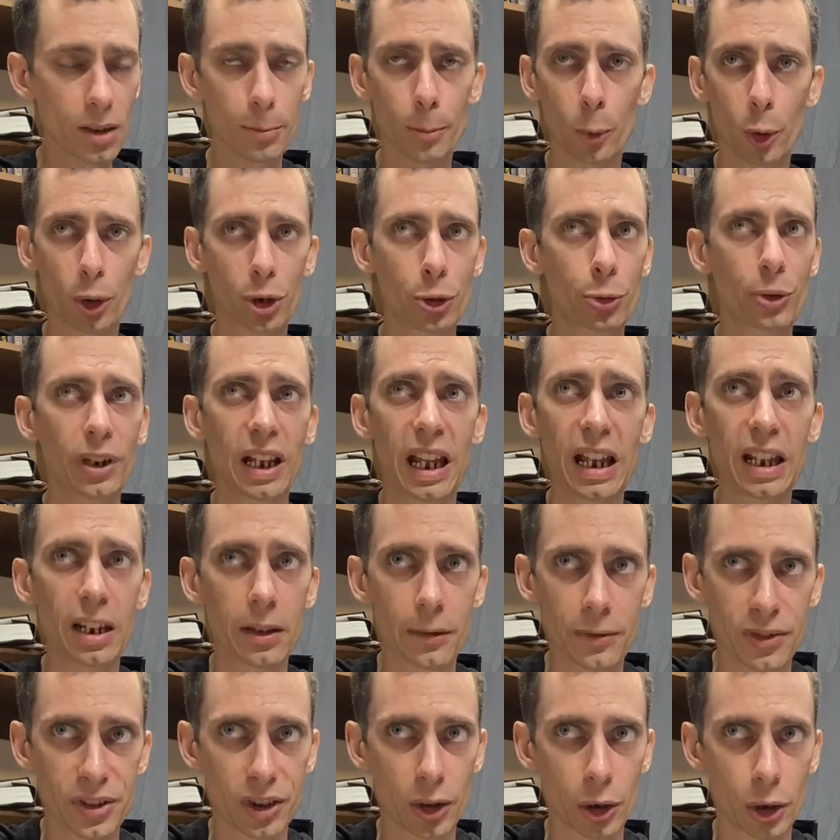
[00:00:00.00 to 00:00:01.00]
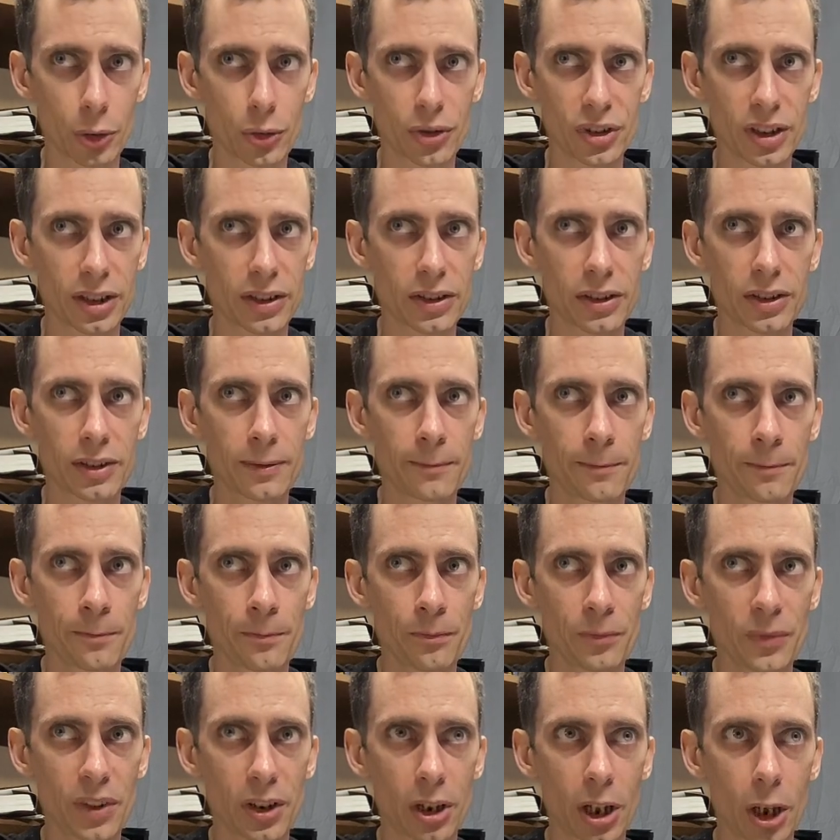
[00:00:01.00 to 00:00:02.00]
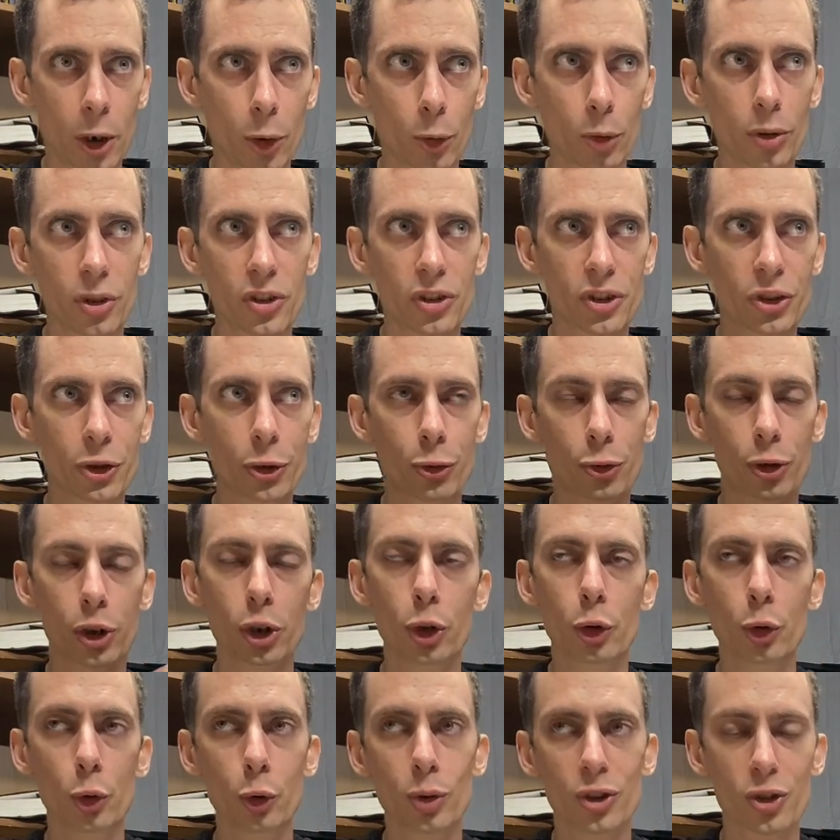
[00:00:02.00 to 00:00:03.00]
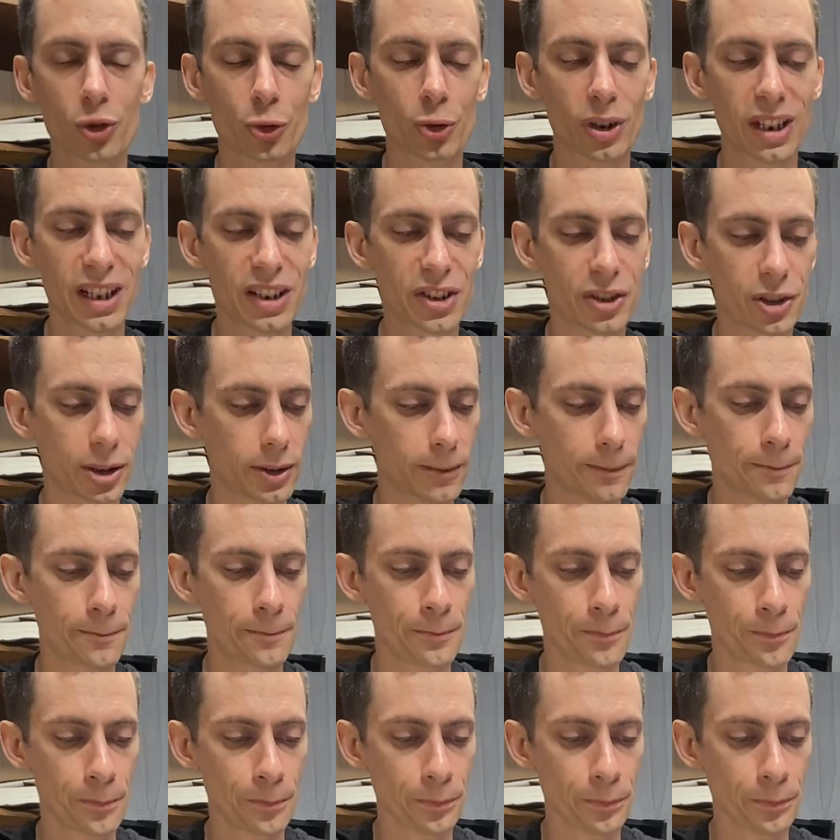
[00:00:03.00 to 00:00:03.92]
more creative solutions. Screw tradition.